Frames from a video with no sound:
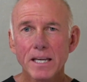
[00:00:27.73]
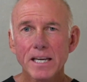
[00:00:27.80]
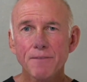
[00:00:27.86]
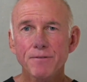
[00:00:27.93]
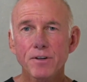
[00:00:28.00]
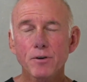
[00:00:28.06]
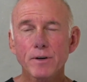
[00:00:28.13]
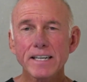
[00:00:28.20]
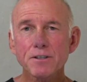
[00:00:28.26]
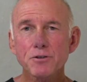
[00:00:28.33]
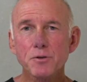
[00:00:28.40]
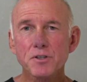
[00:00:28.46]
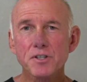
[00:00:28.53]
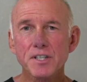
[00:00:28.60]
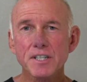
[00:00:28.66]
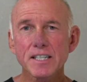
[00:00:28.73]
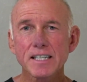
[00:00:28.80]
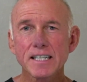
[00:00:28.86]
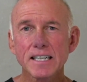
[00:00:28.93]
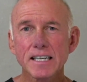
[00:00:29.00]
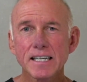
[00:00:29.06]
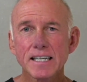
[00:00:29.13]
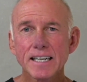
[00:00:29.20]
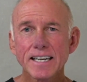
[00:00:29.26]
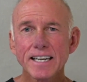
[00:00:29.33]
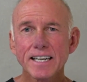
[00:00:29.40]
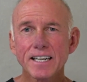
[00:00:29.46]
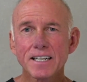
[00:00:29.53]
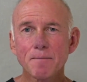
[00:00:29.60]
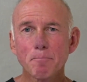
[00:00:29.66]
If you're interested
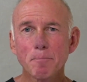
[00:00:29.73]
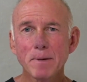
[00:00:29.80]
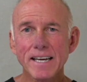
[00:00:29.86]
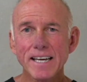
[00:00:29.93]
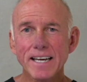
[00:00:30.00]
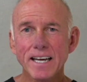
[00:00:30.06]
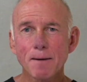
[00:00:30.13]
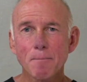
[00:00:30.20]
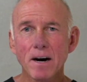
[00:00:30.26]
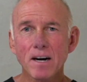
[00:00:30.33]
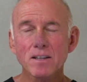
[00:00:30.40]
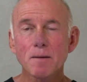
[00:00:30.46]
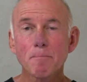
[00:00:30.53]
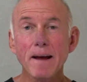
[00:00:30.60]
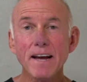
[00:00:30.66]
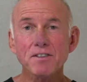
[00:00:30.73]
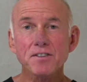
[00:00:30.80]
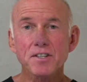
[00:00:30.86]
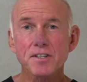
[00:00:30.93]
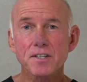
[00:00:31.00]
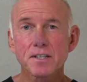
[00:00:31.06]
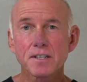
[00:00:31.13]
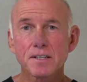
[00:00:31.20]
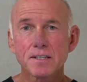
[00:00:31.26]
in being among the best